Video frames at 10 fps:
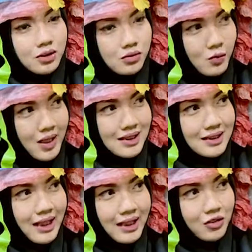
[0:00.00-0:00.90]

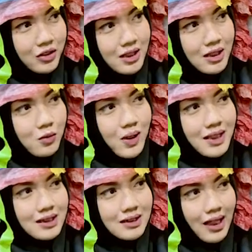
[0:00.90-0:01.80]
waste, like organic
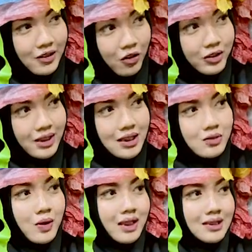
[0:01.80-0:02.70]
waste,
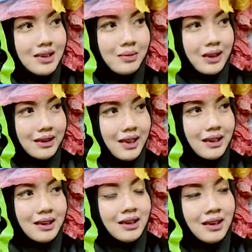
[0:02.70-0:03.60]
unorganic waste, something like that.